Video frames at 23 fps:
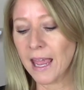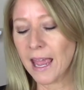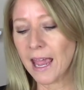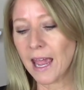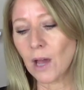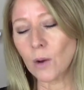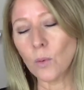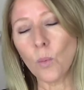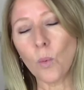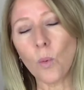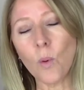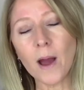
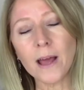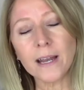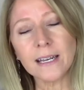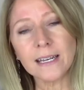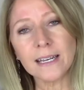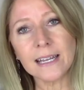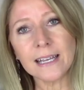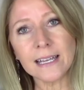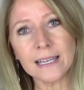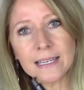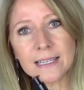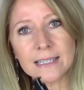And what it
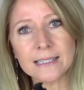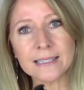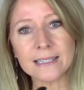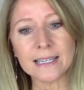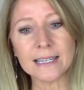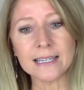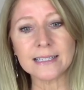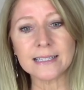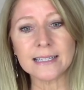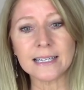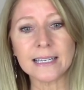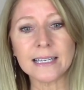is,
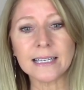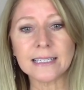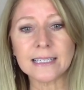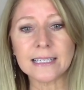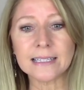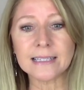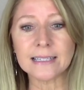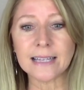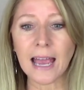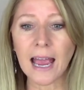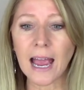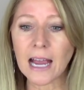is it
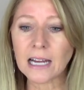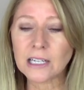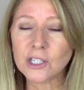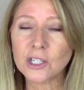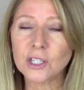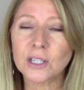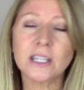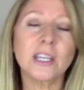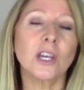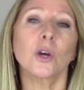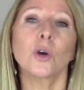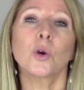is
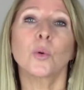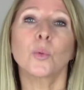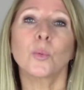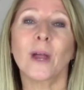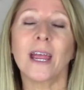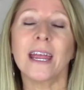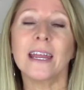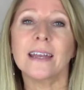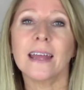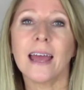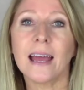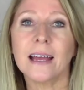actually a
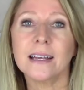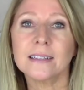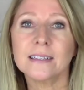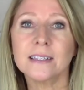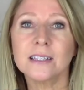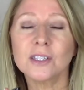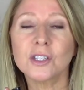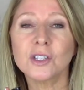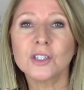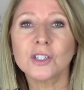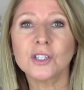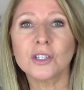great
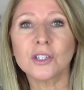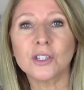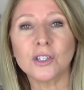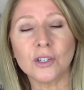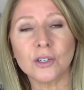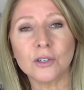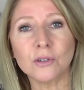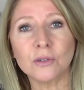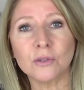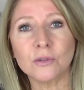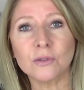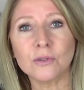essence to
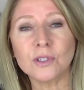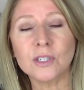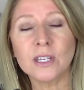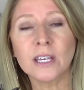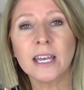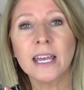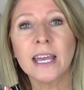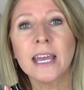use